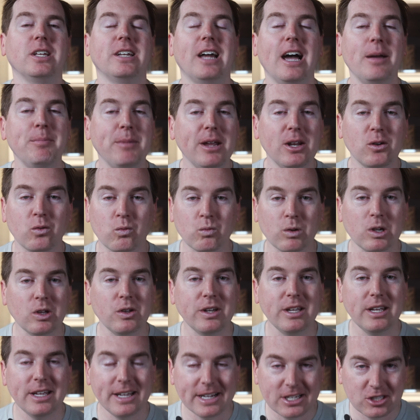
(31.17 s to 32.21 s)
And I mean,
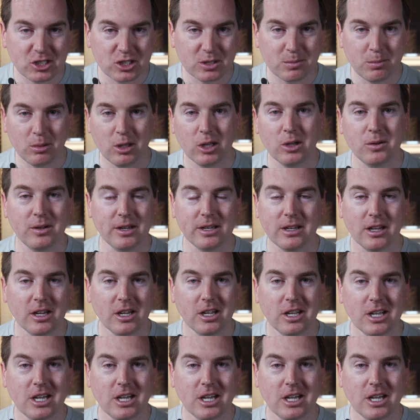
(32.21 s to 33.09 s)
really exploded